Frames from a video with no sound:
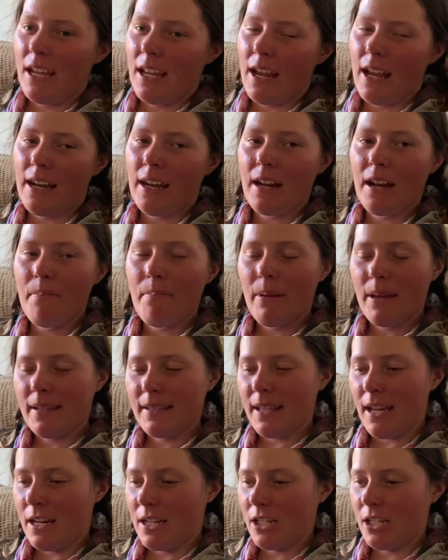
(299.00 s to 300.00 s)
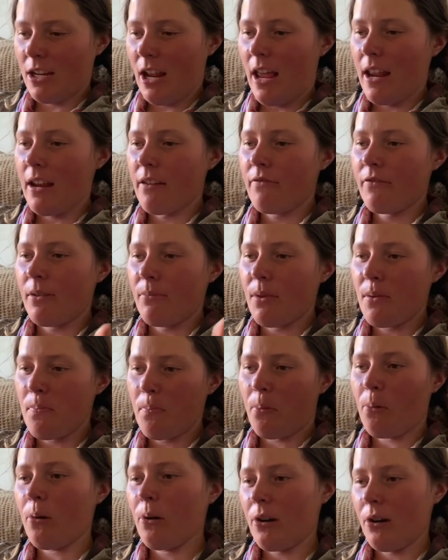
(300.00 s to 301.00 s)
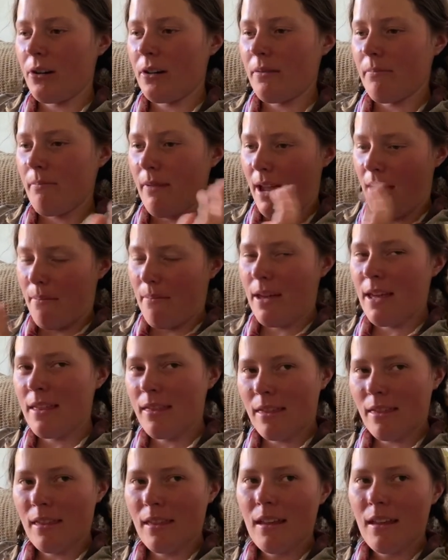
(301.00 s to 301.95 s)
I did a big section. I did from the border to Mammoth.